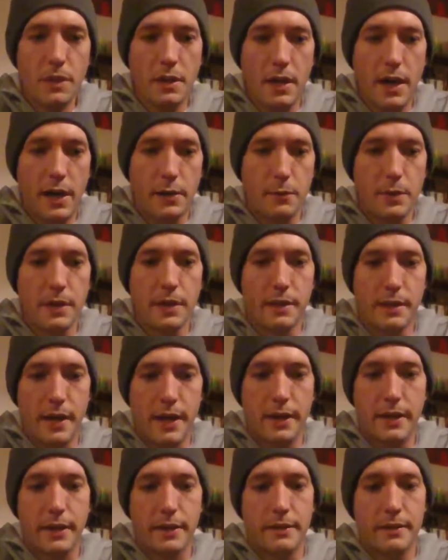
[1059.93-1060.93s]
I really
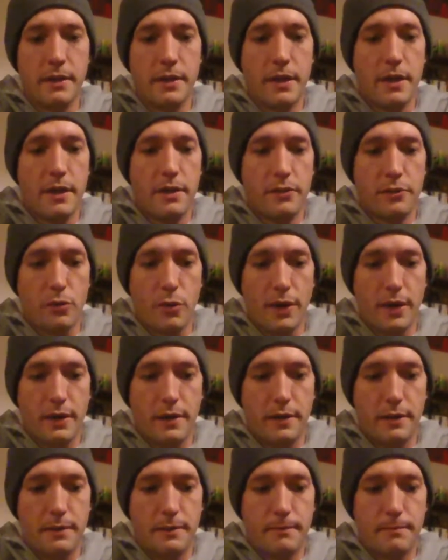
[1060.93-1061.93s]
like it.
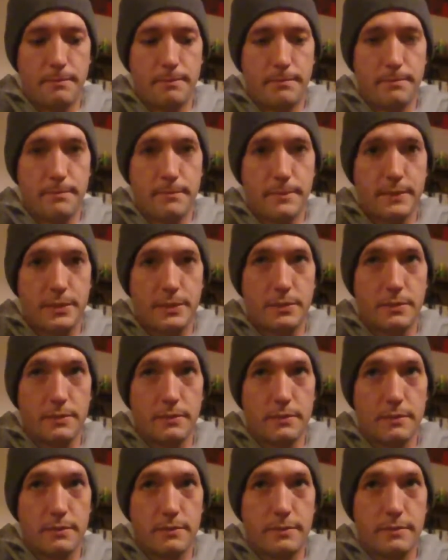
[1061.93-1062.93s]
So
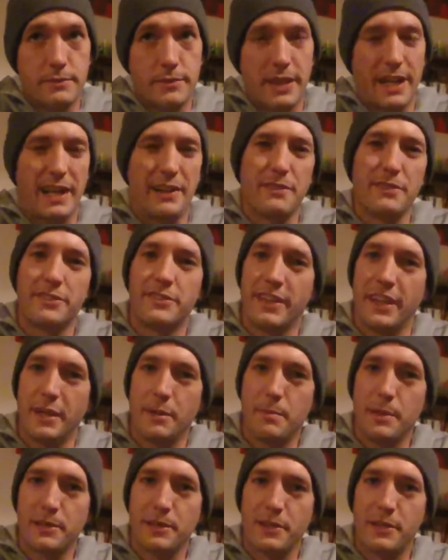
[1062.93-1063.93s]
did I even say
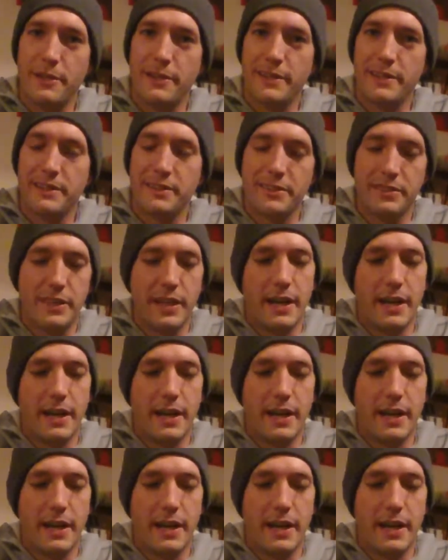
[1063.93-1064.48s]
about the cons?